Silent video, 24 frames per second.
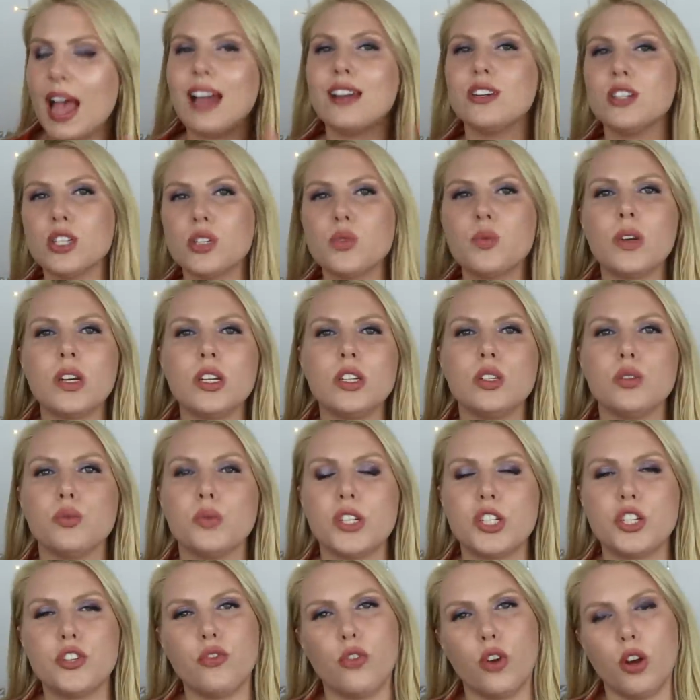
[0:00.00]
I just wanted to
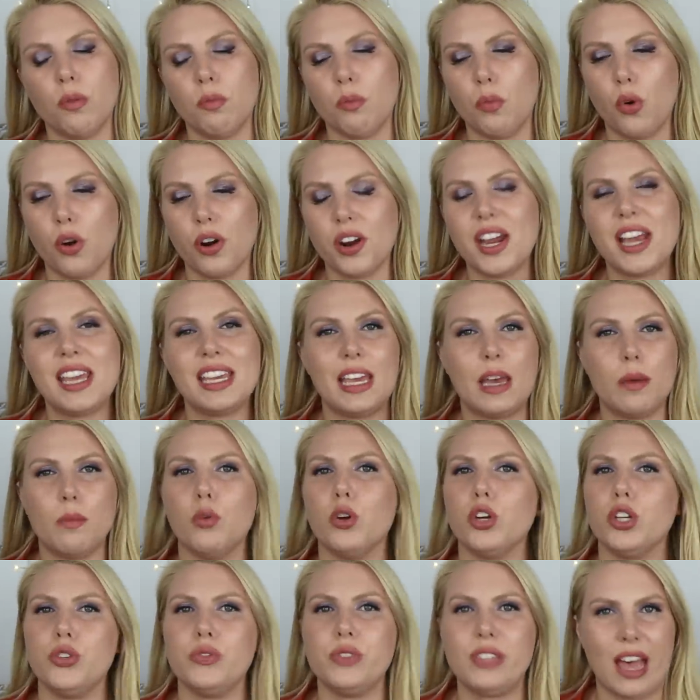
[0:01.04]
reach for it more and get
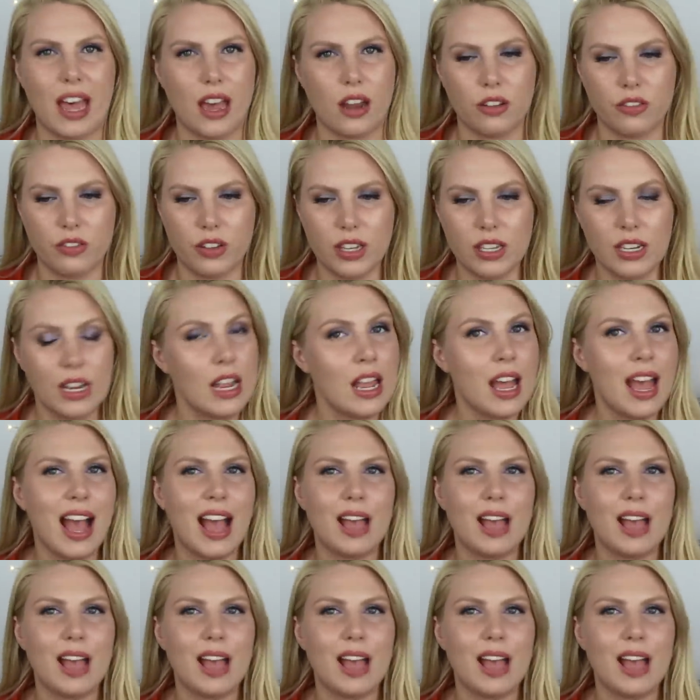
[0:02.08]
more use out of it.